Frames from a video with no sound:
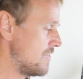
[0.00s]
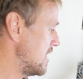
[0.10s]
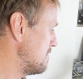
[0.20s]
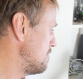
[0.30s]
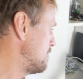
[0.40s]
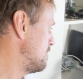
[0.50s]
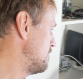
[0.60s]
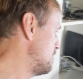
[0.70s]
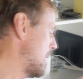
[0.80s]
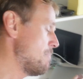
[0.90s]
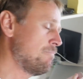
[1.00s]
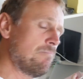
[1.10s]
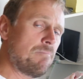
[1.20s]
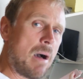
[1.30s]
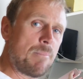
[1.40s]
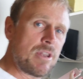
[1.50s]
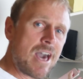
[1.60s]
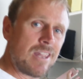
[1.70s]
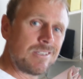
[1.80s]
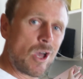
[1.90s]
and then bump it
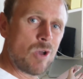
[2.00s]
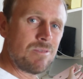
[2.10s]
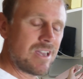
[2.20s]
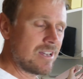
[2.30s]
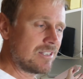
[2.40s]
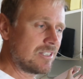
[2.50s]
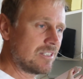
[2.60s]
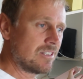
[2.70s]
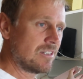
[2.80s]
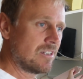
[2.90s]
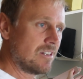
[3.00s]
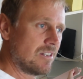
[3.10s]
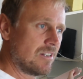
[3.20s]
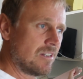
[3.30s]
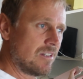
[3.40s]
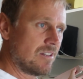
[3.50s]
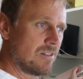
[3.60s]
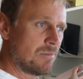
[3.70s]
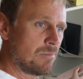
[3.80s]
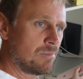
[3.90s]
out into OBS,
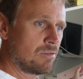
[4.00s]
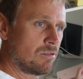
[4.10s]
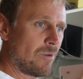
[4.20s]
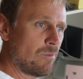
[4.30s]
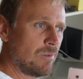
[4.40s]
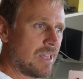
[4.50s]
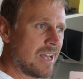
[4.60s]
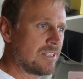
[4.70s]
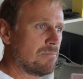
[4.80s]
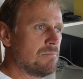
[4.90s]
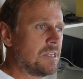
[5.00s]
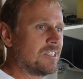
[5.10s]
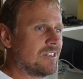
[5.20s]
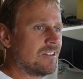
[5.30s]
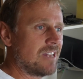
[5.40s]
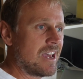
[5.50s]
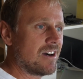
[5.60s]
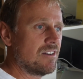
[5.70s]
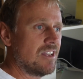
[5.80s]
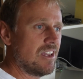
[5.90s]
probably as a mixed
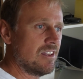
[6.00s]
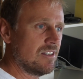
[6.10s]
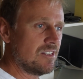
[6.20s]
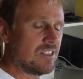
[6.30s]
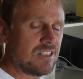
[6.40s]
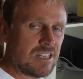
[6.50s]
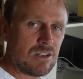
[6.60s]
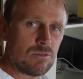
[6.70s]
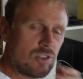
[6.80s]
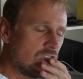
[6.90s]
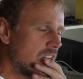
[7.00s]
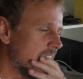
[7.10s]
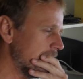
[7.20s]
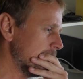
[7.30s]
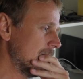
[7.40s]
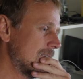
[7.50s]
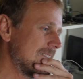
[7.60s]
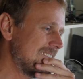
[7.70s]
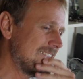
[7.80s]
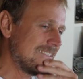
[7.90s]
down single channel.
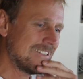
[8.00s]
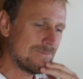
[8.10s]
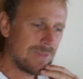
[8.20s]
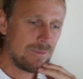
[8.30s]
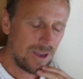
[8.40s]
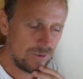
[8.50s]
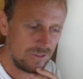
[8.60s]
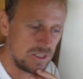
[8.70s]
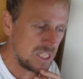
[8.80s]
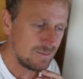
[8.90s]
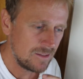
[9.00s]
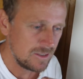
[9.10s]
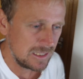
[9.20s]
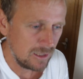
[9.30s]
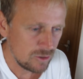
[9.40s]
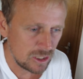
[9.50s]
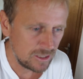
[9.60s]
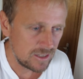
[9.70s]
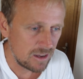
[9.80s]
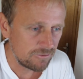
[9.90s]
Maybe I'm not thinking about this
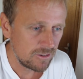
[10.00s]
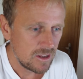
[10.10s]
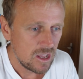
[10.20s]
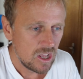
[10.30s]
logically enough.